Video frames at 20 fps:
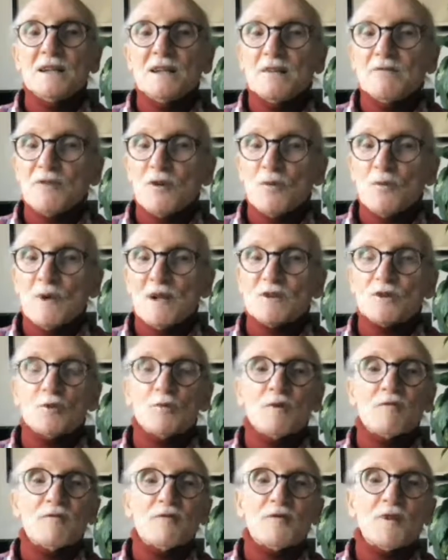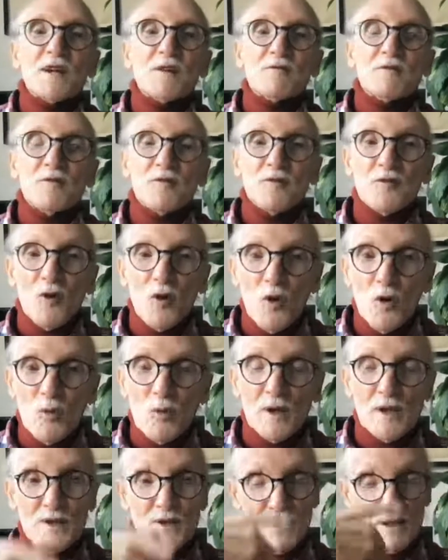If you went to a freight
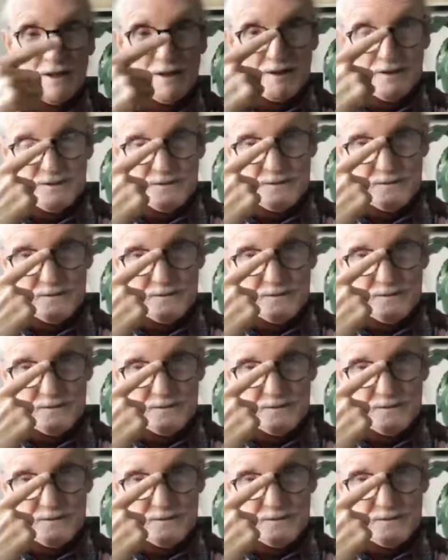forwarder,